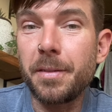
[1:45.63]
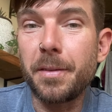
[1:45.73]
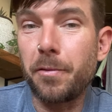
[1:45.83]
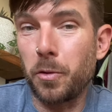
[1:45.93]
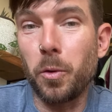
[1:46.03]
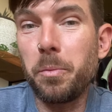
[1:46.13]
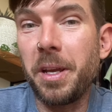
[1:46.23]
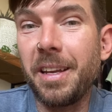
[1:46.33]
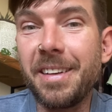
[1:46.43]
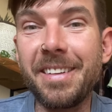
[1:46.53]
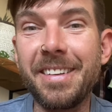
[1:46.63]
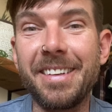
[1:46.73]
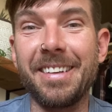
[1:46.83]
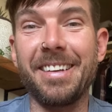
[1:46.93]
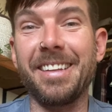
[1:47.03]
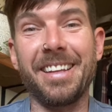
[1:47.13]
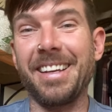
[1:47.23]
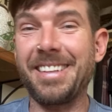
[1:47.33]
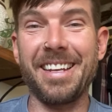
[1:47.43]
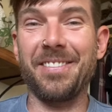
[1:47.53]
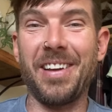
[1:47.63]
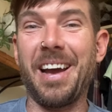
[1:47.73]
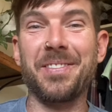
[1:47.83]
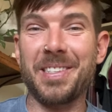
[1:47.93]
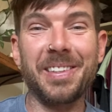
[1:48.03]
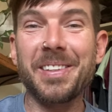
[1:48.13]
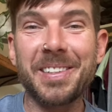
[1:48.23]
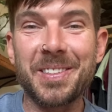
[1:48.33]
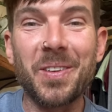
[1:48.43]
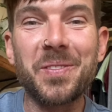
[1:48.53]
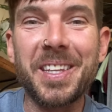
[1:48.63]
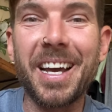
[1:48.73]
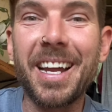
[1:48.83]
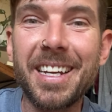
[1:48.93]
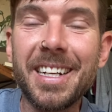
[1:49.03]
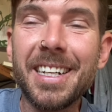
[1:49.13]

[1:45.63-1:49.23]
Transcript: They've told me. They've absolutely told me that.